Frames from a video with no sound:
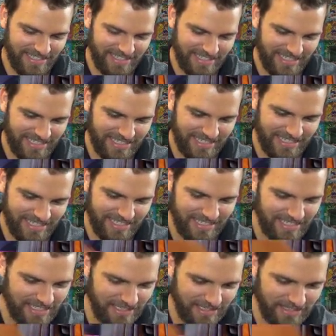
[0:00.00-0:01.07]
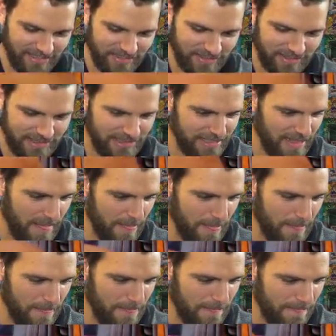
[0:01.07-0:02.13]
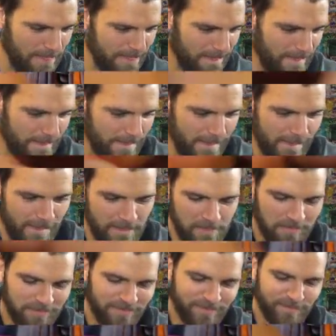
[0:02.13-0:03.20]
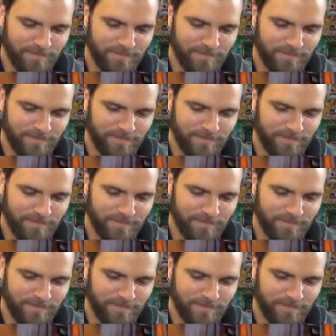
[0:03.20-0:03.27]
Nobody speaks.